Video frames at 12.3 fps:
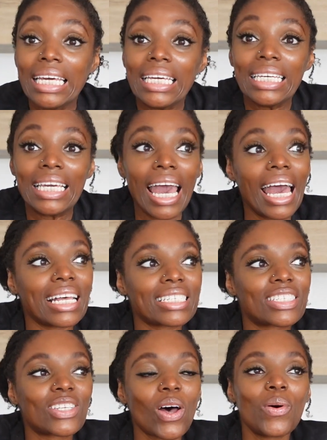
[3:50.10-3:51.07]
Yeah,
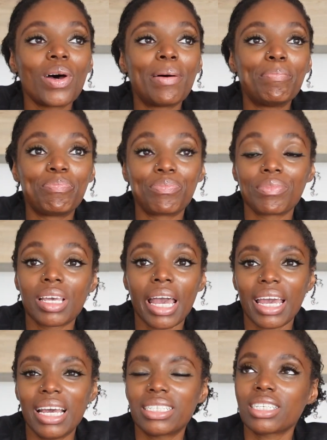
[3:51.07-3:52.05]
so
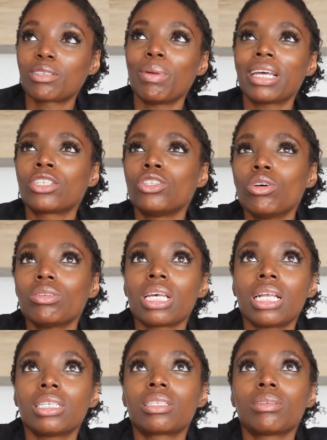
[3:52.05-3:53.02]
yeah, it just makes no
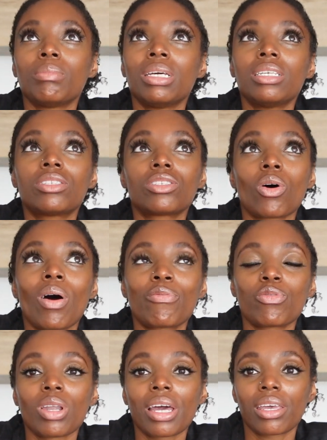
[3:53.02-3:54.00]
sense to me. So I
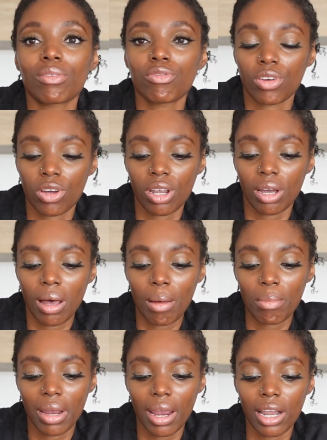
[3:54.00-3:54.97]
feel like if you're gonna
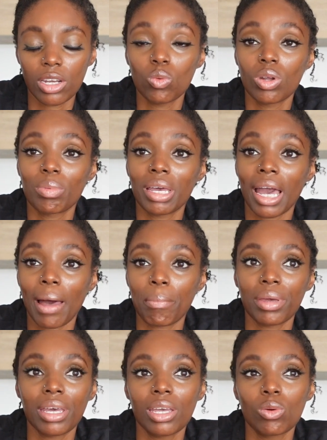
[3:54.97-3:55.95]
come here and you wanna be
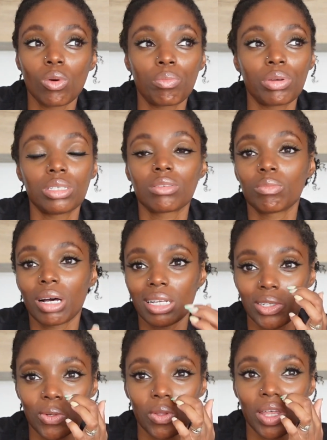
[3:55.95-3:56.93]
happy and you want peace of mind
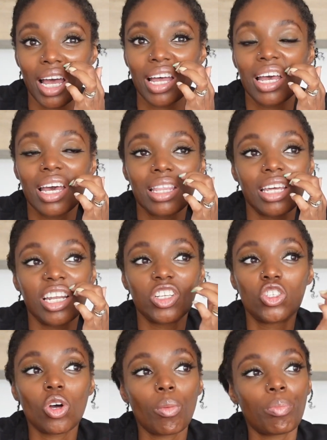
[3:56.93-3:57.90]
and all that, then a
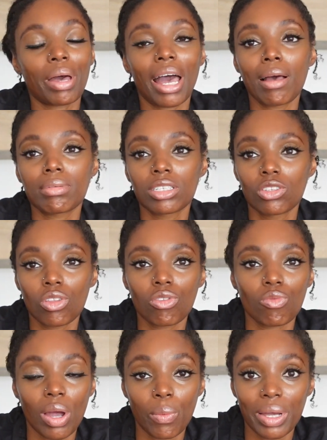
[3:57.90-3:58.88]
job perhaps is not the
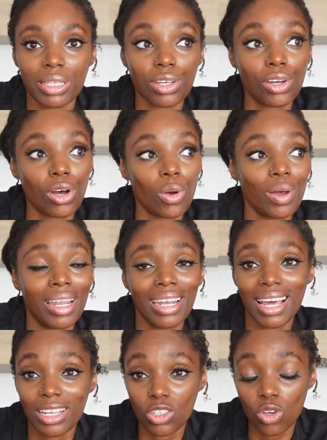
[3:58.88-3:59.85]
right way to go,
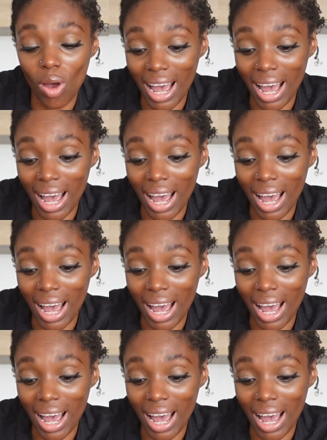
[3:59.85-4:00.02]
unless you're